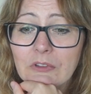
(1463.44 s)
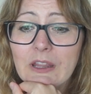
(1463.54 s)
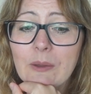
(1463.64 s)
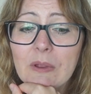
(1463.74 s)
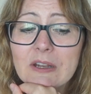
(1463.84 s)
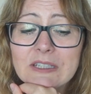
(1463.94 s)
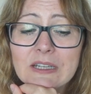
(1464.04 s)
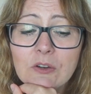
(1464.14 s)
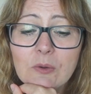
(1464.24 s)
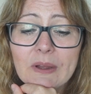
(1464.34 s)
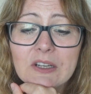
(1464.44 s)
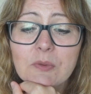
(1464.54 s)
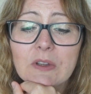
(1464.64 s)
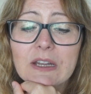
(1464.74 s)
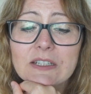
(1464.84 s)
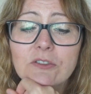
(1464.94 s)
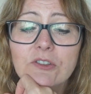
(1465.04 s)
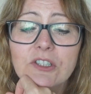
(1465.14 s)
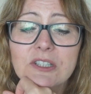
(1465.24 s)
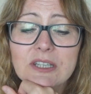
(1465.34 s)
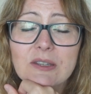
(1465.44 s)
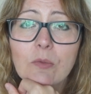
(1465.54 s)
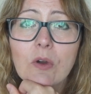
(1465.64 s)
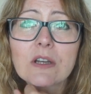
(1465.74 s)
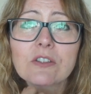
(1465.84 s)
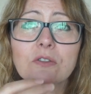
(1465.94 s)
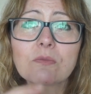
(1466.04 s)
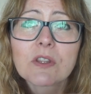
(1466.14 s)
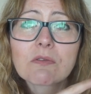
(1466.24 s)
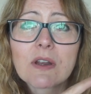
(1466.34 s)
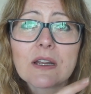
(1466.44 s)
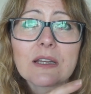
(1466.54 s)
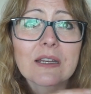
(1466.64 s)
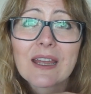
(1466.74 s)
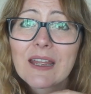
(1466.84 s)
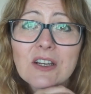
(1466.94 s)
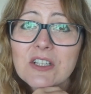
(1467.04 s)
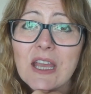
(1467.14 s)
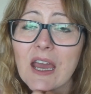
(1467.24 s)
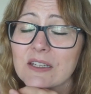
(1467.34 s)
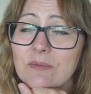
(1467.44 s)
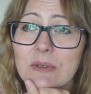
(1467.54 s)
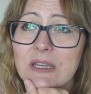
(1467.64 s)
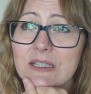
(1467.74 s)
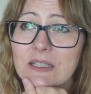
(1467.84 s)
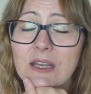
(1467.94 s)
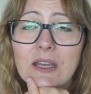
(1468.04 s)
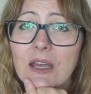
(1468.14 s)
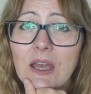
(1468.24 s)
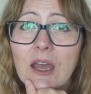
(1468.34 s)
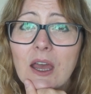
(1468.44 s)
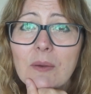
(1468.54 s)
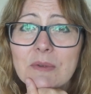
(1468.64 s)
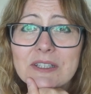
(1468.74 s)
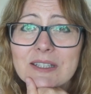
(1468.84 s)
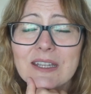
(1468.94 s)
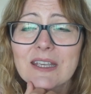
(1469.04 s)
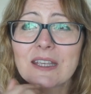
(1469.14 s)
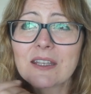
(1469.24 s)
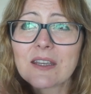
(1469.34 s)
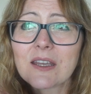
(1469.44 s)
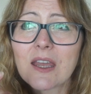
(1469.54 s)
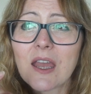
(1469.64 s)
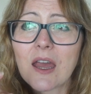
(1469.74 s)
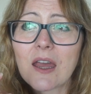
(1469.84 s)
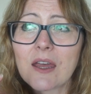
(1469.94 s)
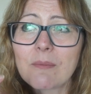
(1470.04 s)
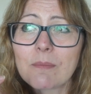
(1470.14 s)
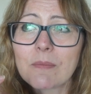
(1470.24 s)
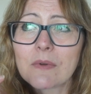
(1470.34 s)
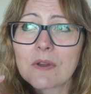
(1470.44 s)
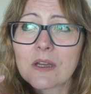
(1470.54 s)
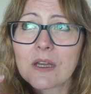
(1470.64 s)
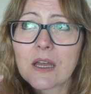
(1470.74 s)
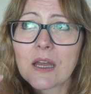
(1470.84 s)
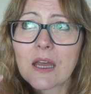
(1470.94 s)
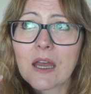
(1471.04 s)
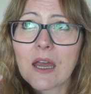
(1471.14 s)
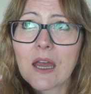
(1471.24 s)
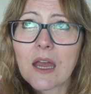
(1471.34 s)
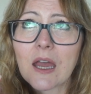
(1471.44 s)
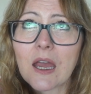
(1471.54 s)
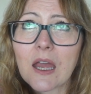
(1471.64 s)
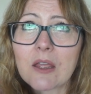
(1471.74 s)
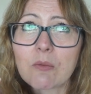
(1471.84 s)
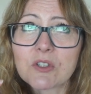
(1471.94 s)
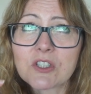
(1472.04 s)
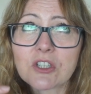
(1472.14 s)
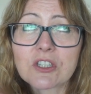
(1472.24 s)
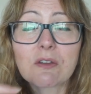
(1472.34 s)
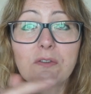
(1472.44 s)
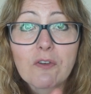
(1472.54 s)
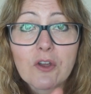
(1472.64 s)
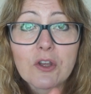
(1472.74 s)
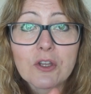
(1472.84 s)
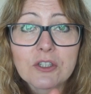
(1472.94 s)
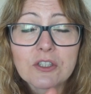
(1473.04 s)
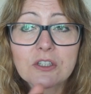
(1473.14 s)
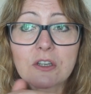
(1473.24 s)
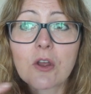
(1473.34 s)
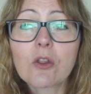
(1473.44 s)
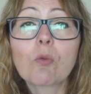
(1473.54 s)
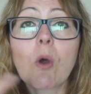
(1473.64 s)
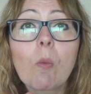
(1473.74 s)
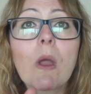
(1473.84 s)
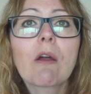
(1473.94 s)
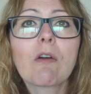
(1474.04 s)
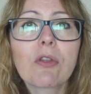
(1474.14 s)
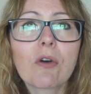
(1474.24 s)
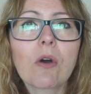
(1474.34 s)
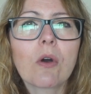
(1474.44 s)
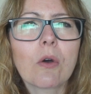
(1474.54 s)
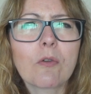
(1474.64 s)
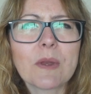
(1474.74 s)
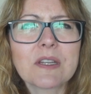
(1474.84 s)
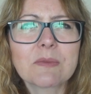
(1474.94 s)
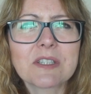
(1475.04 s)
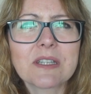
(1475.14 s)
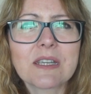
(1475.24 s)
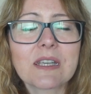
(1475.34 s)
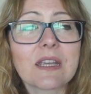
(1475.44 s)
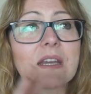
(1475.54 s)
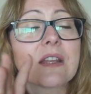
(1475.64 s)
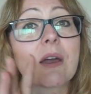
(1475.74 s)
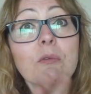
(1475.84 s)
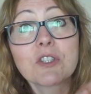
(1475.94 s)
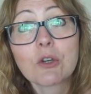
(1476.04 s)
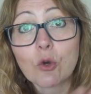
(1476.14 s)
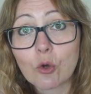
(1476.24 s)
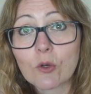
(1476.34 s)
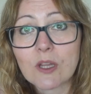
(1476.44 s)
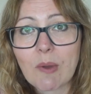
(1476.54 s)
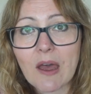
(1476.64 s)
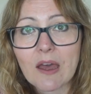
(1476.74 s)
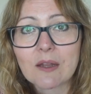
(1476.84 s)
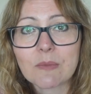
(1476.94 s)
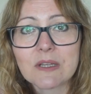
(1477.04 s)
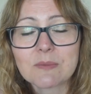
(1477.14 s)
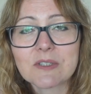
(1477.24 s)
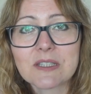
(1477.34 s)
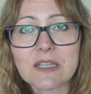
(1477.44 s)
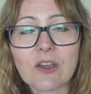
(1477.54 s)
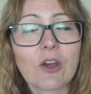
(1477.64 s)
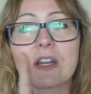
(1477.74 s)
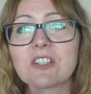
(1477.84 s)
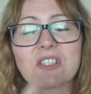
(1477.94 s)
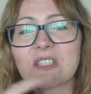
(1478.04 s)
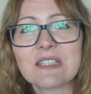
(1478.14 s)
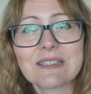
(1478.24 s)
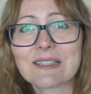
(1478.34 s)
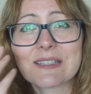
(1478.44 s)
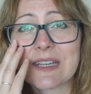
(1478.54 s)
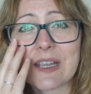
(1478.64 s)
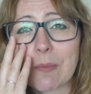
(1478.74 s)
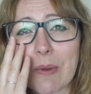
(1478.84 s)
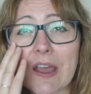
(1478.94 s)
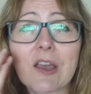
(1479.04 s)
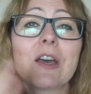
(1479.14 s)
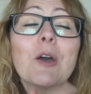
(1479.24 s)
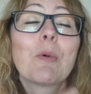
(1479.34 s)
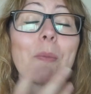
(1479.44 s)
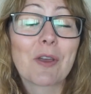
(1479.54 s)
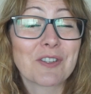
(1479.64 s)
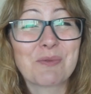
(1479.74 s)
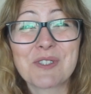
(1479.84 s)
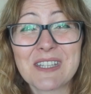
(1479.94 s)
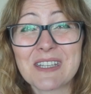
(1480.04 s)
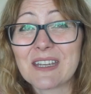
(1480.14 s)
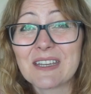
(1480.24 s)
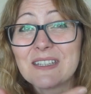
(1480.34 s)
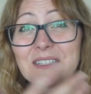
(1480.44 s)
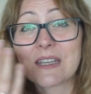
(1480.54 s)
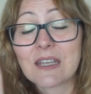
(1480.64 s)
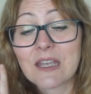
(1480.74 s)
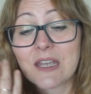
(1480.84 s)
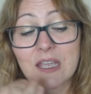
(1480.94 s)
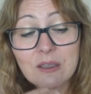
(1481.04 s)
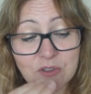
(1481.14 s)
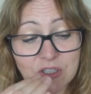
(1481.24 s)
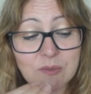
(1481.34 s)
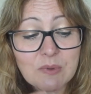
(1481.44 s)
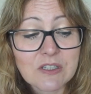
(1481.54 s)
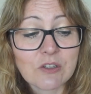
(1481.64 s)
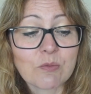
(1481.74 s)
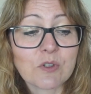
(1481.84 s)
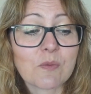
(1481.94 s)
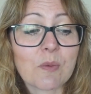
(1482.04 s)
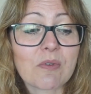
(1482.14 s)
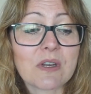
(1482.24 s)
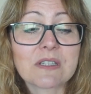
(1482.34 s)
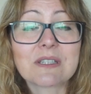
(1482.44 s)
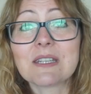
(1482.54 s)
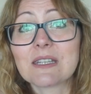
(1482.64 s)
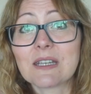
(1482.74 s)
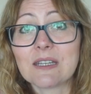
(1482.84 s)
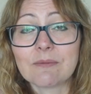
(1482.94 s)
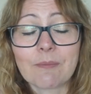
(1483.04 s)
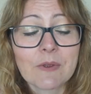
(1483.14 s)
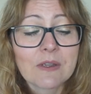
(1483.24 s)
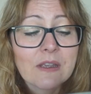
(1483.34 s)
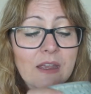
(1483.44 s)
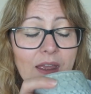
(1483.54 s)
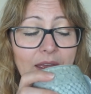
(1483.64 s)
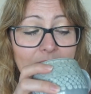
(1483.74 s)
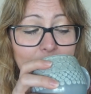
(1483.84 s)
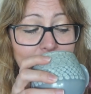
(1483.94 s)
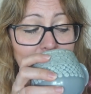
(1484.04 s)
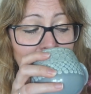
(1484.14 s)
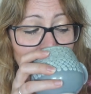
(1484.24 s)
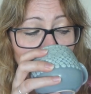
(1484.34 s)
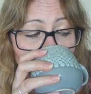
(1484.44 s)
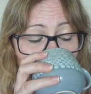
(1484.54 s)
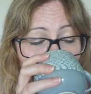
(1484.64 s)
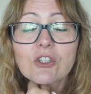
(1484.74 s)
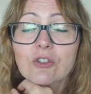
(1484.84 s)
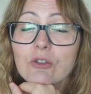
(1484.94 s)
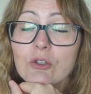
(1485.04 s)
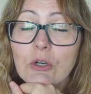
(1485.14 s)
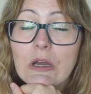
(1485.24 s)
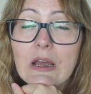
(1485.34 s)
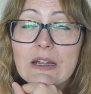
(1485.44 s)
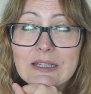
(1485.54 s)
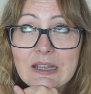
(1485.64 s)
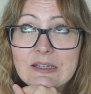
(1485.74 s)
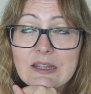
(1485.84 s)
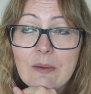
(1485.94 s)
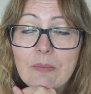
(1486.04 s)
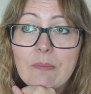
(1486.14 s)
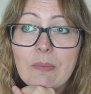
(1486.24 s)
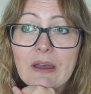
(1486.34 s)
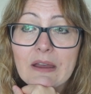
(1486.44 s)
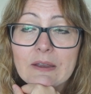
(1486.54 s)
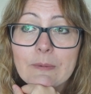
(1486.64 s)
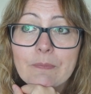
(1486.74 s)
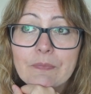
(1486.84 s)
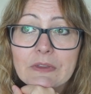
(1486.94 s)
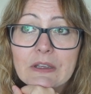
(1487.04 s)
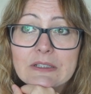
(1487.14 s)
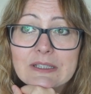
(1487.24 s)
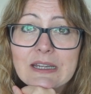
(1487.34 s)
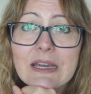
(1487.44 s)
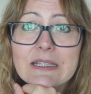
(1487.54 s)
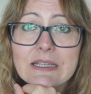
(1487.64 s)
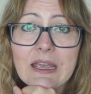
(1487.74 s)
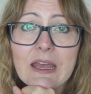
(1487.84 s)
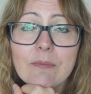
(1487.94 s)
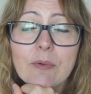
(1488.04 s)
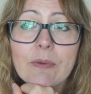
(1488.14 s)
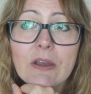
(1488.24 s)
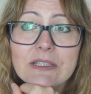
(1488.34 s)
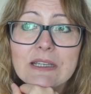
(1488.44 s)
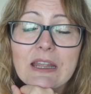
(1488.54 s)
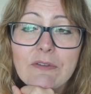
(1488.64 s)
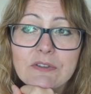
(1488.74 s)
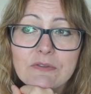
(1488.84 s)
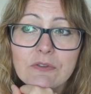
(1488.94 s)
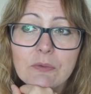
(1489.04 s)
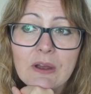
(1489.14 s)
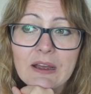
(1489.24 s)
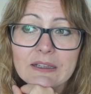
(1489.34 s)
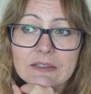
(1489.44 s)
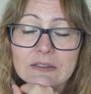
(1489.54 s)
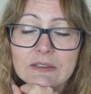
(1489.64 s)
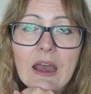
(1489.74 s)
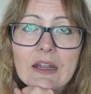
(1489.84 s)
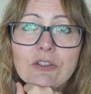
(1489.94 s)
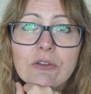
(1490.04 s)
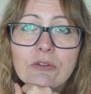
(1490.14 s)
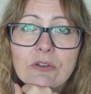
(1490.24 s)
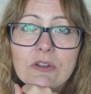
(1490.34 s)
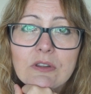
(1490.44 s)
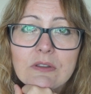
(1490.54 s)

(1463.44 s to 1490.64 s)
And then when I did go back to it and I had a look to see what I'd done with the raglan, I actually hadn't made a mistake. Um, it was just the first, the one where I thought, oh, I've made a mistake here. That was the only part I'd made a mistake on. I just needed to think back. But because it was midnight, it was just a bit too much for my brain to take it. Um, so I tinked that bit back and started again. But because I'd left it for a while, I don't